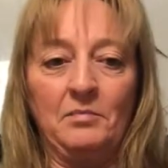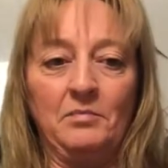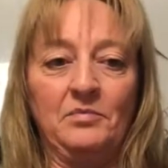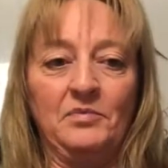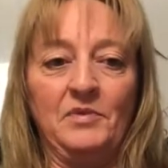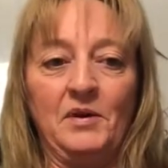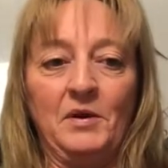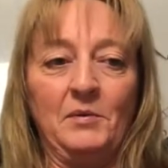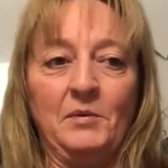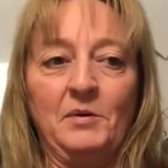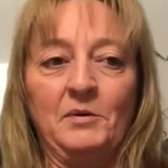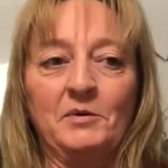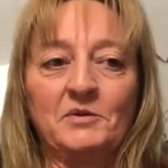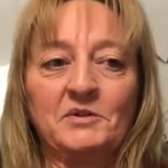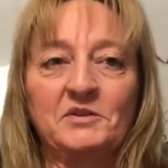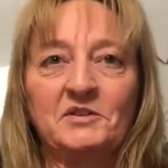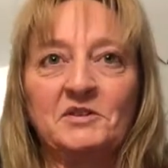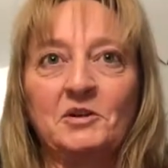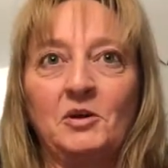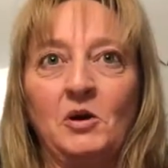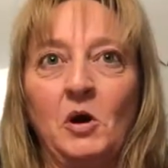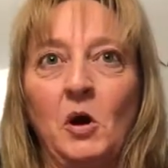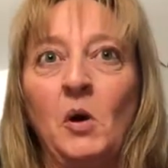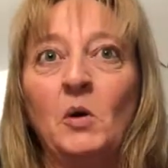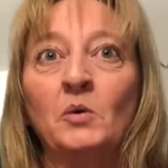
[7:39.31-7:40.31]
that we were
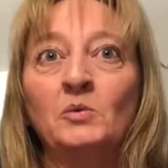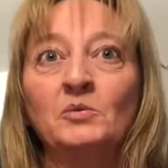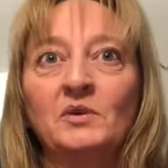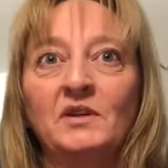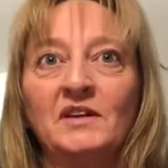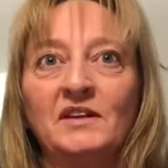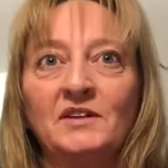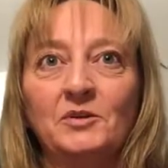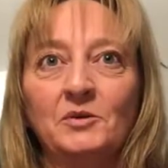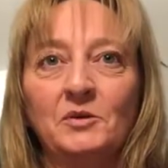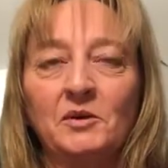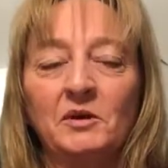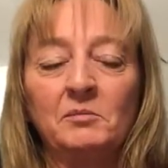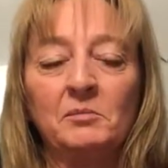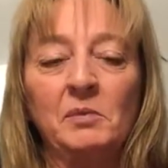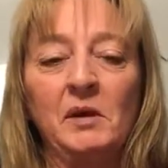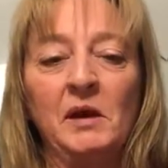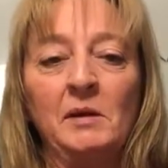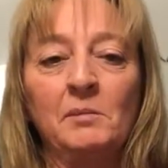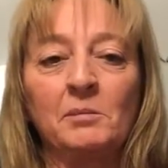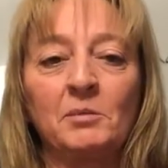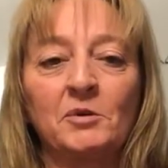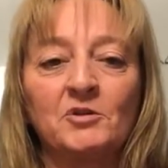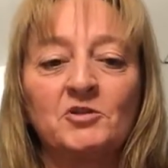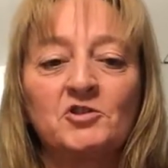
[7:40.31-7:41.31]
still only doing
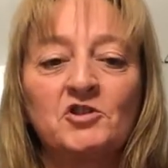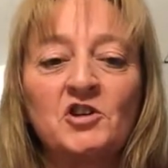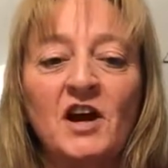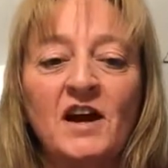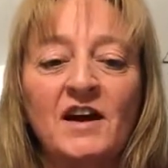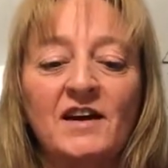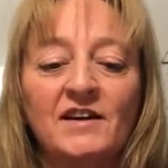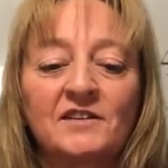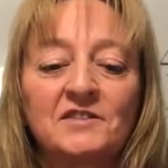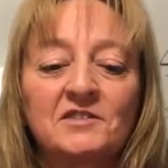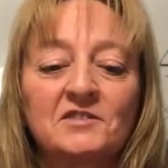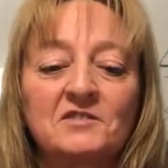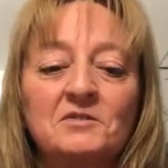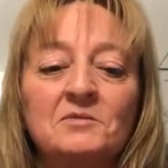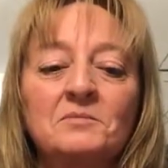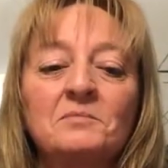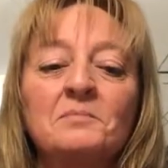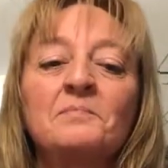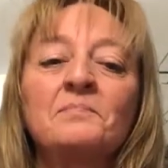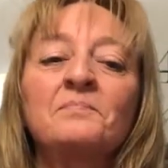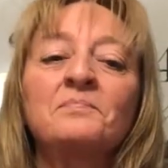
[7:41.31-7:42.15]
paper checks.